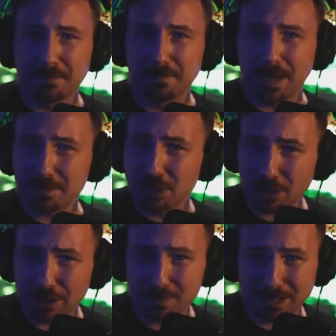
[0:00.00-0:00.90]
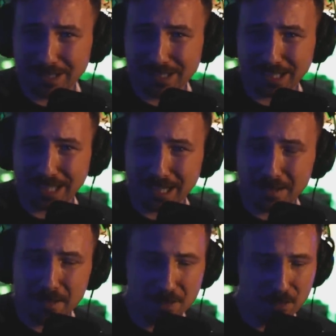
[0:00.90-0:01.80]
I'm sorry, but it's like
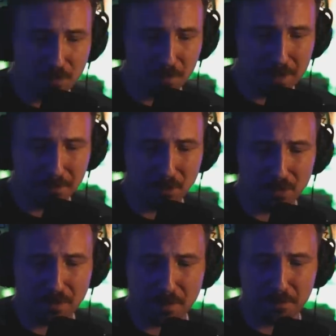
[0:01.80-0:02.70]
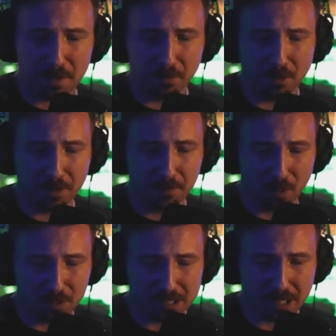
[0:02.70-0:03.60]
people people on
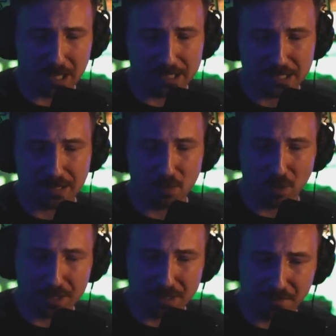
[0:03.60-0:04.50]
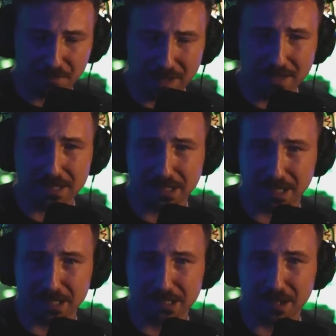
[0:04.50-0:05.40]
both sides they want to defend this
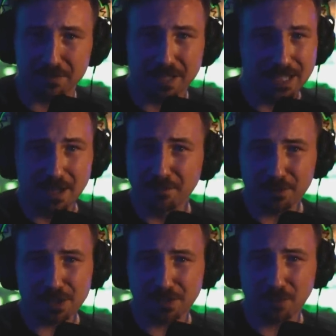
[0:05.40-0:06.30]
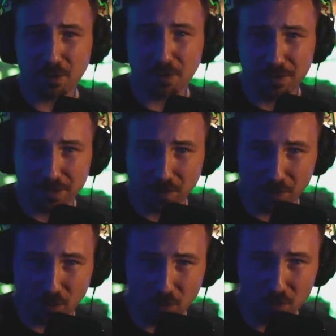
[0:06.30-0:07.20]
kind of stuff. First of all, the
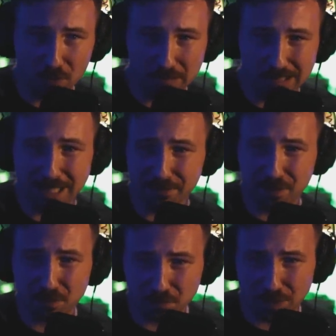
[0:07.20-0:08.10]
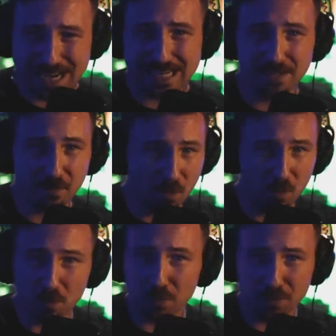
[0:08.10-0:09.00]
the whole left right
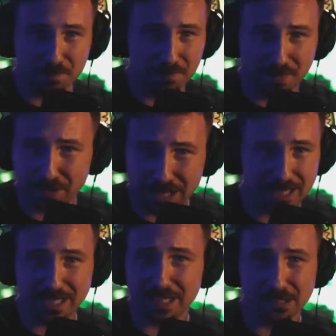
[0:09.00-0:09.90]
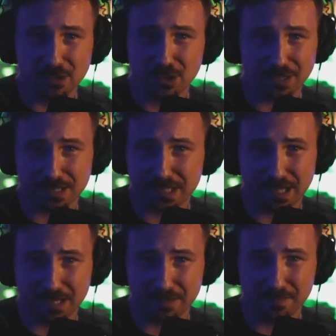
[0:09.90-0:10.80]
whole thing is just
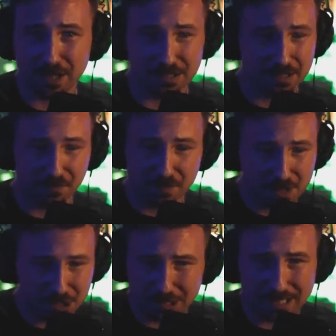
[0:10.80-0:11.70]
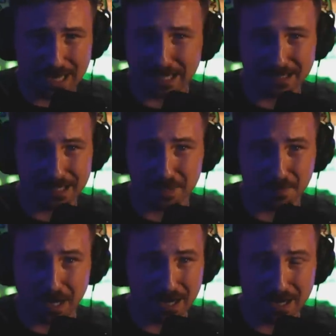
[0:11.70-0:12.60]
a, a division tactic in
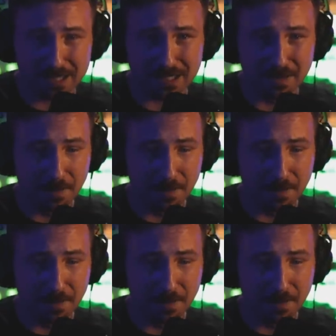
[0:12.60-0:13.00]
my eyes.